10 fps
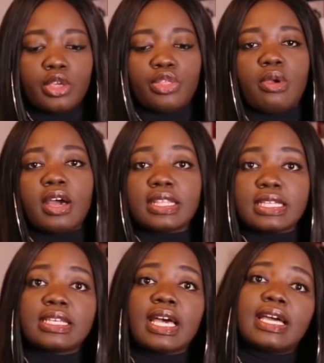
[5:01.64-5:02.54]
throughout the
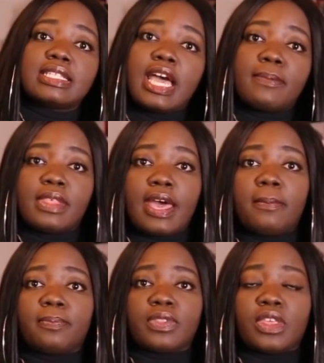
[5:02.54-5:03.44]
entire time
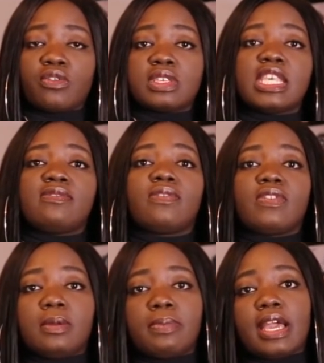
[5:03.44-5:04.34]
that you're receiving
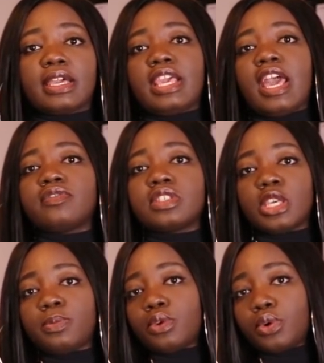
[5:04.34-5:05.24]
feedback, you have to
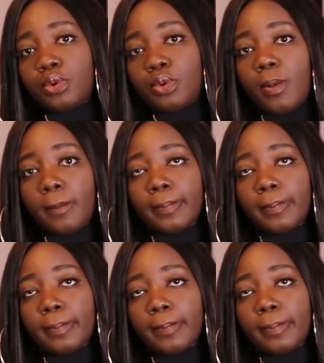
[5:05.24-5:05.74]
keep your cool